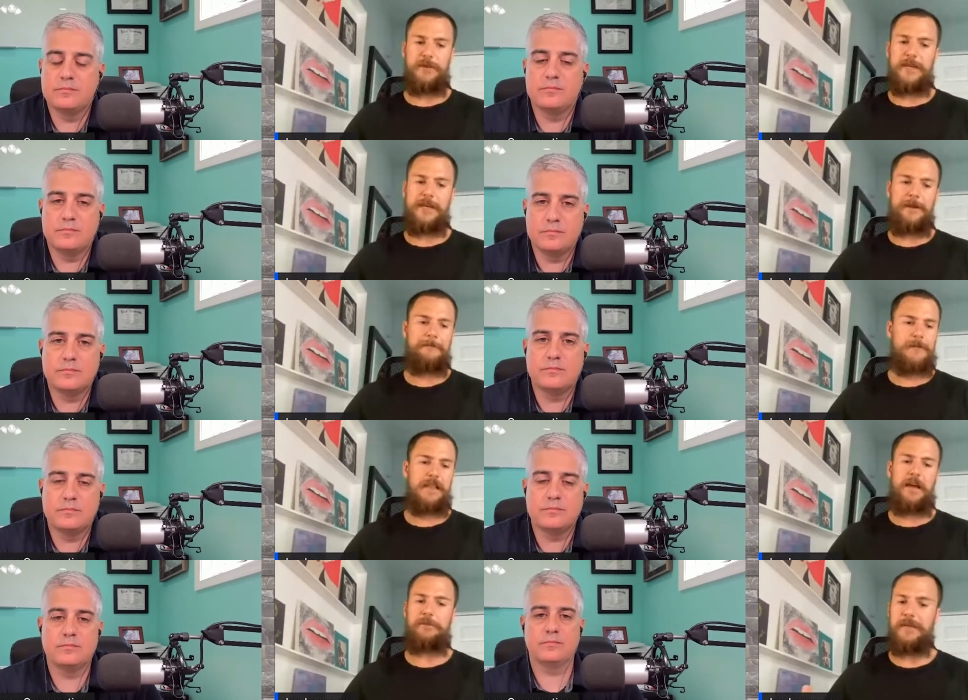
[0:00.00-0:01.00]
Speaker 1: for me and
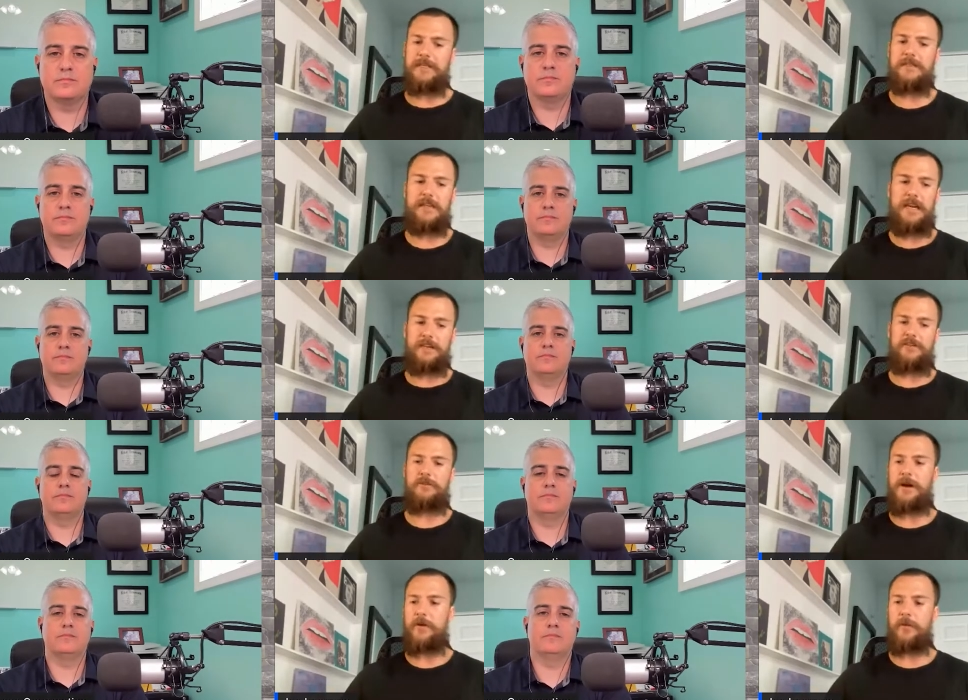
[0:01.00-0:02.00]
allowed me to kind of do
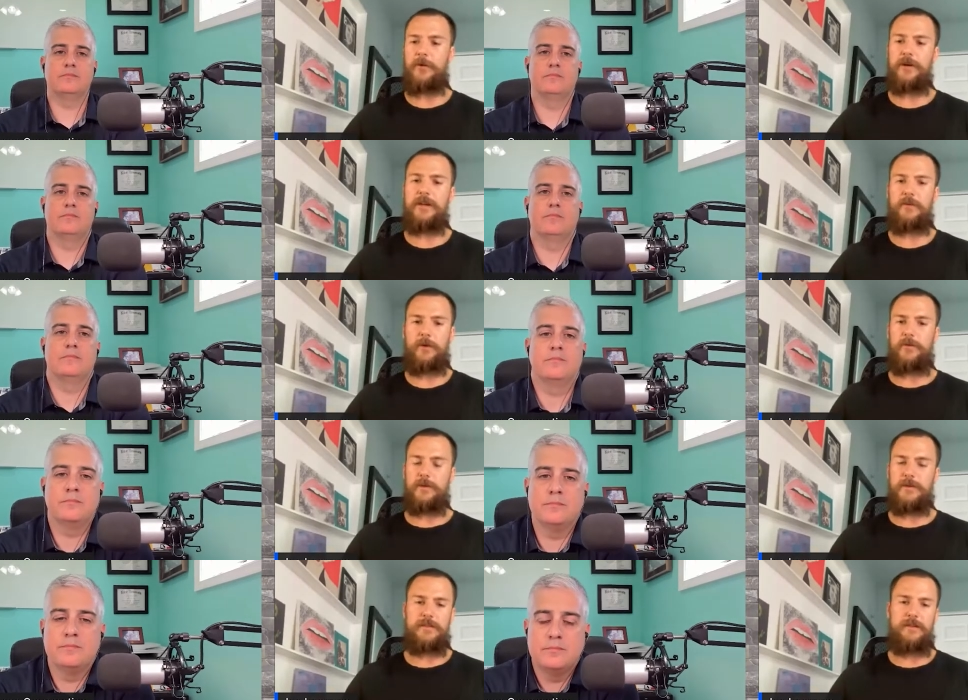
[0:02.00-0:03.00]
my own work and work
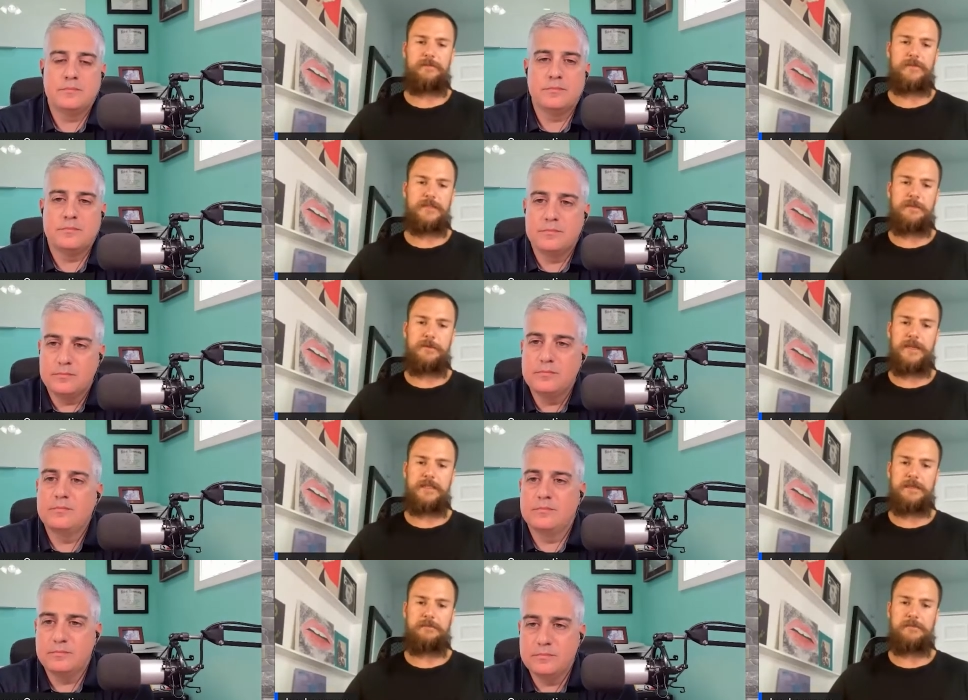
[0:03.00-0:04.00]
with some some
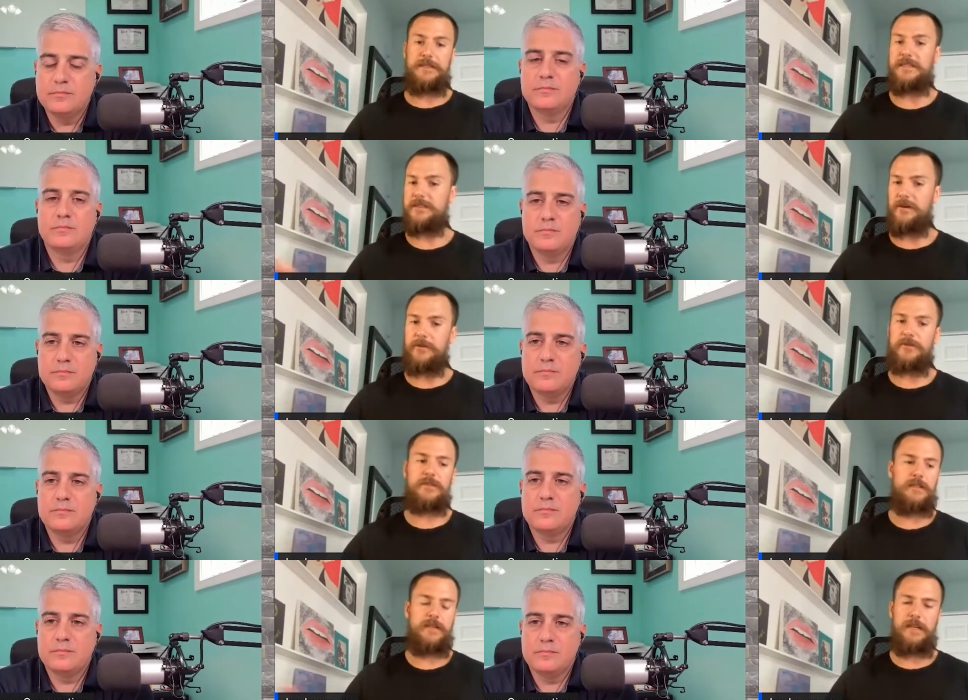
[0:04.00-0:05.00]
amazing business
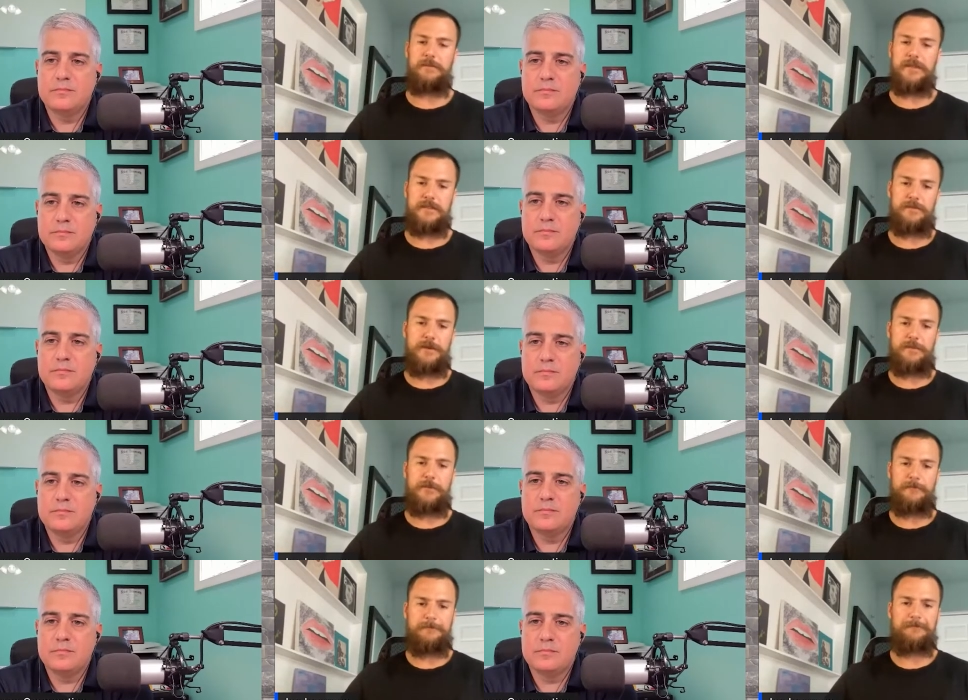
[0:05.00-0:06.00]
owners and, and business
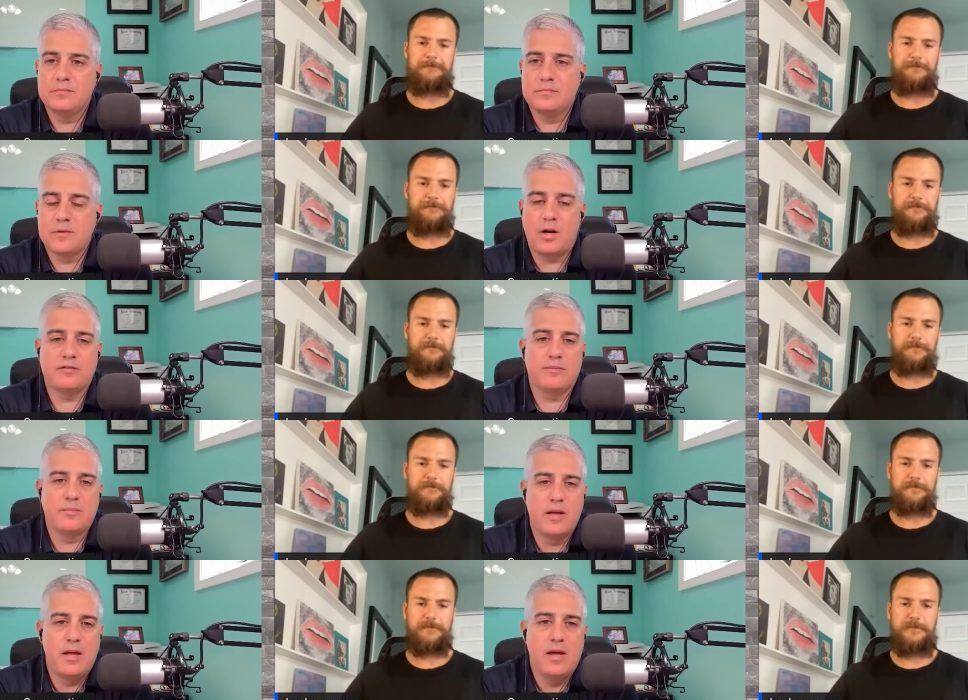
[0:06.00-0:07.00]
Speaker 2: people. Awesome.
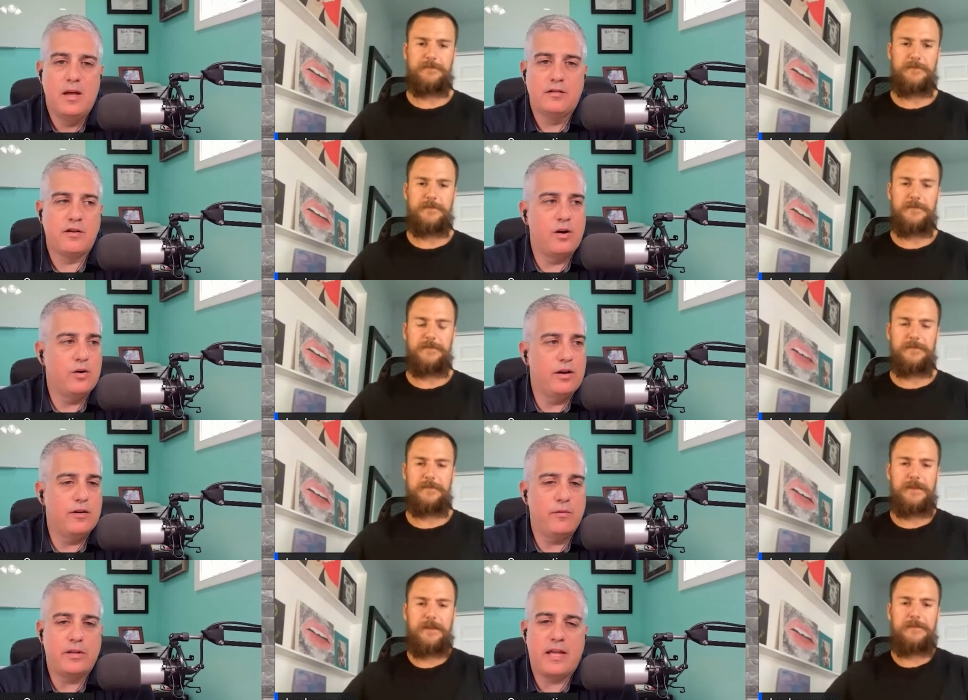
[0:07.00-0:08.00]
So
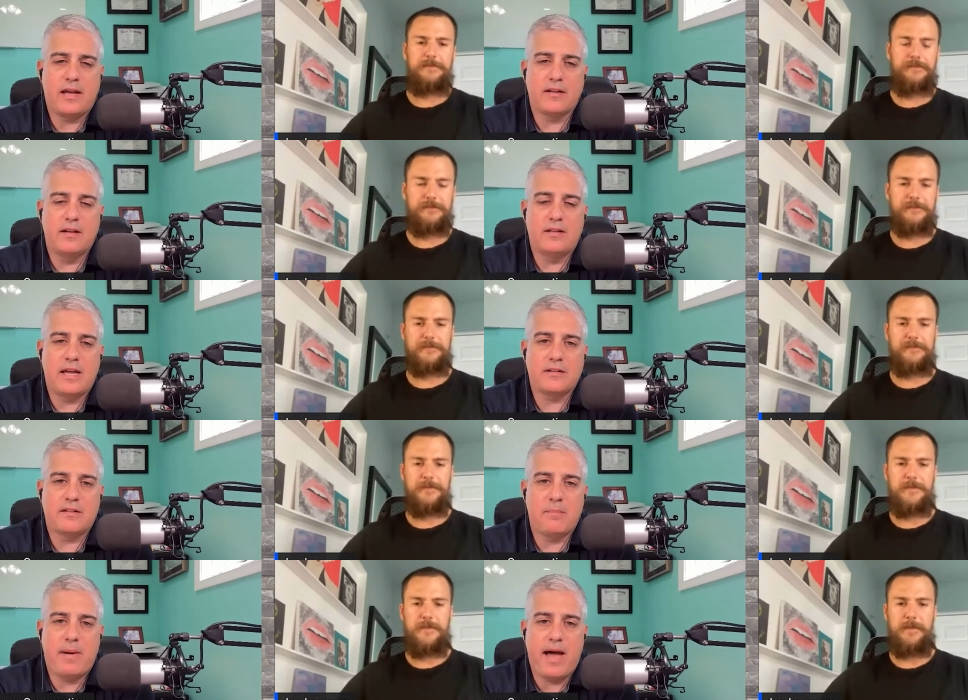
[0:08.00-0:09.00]
uh, we take it take a
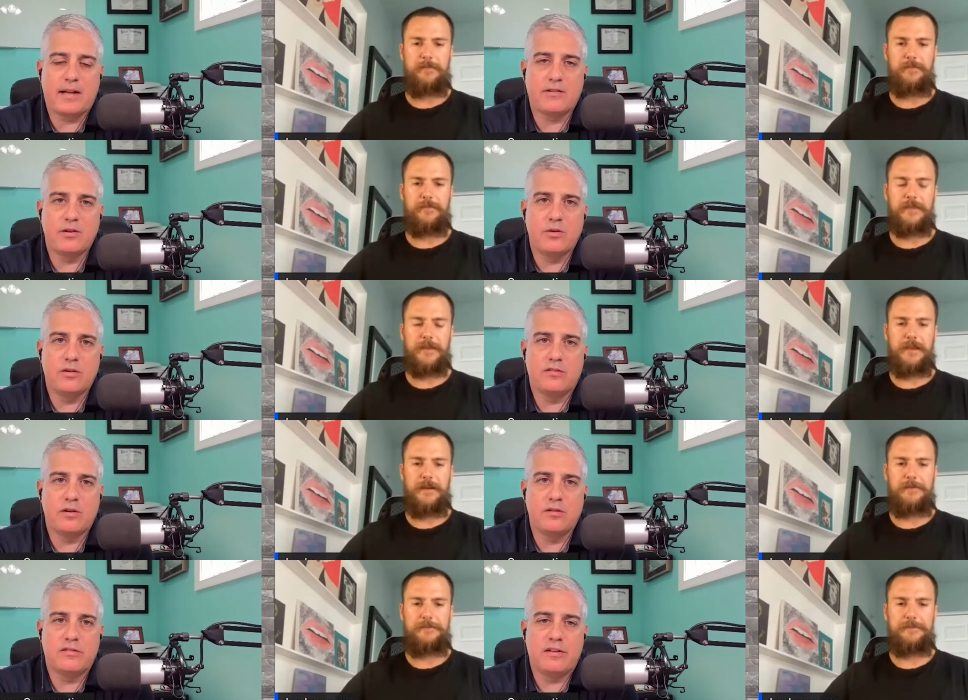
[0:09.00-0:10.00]
step back too.
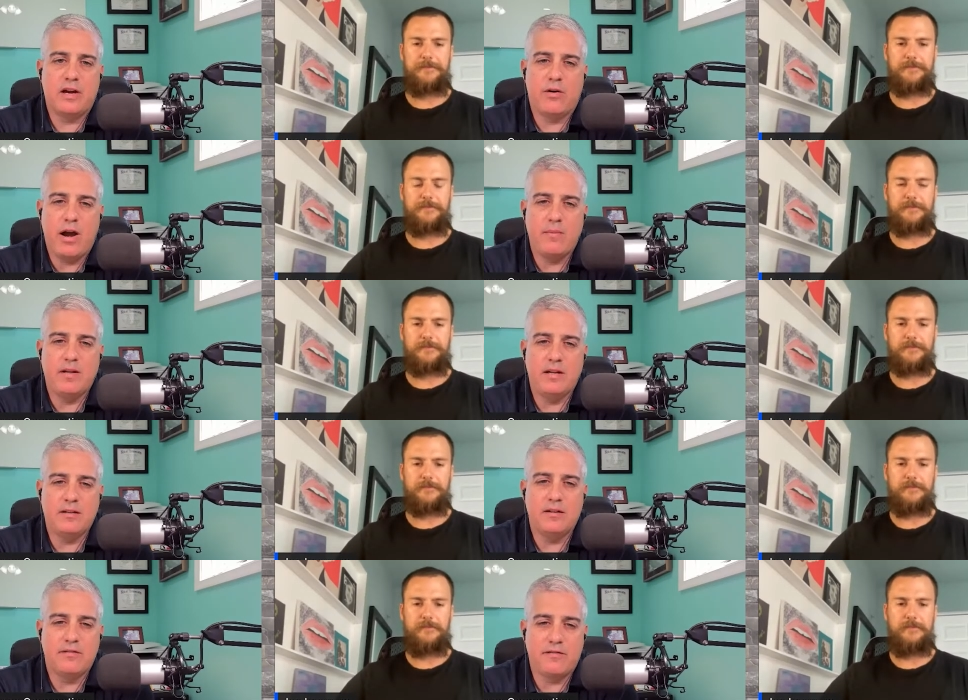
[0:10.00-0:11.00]
So CRM, it, it,